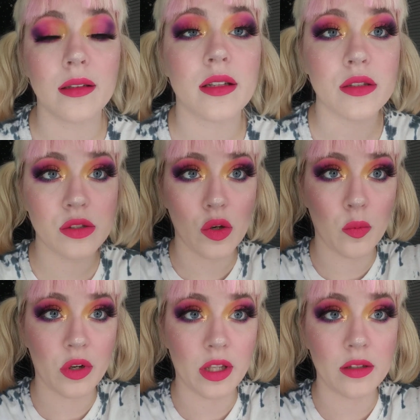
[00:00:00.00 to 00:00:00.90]
Like, it's so
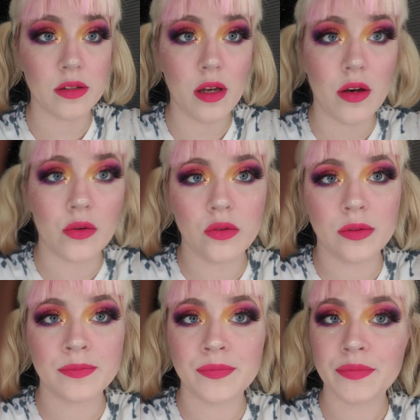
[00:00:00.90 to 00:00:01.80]
pretty. So,
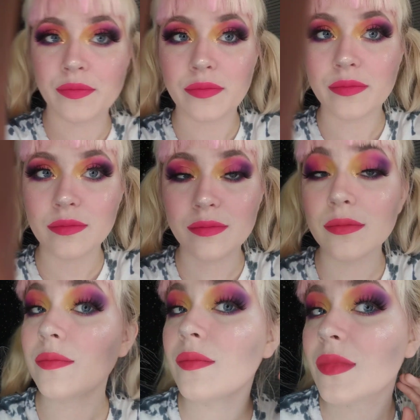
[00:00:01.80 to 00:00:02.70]

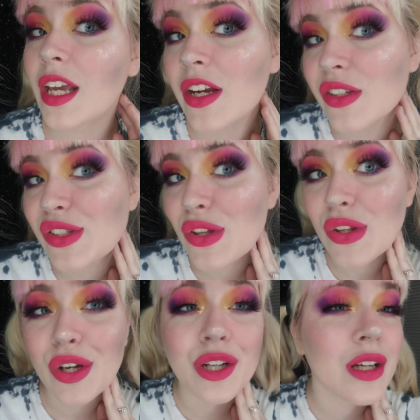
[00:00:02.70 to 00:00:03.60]
here's the
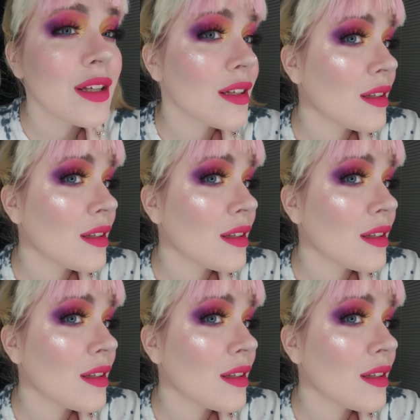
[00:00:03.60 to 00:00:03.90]
look.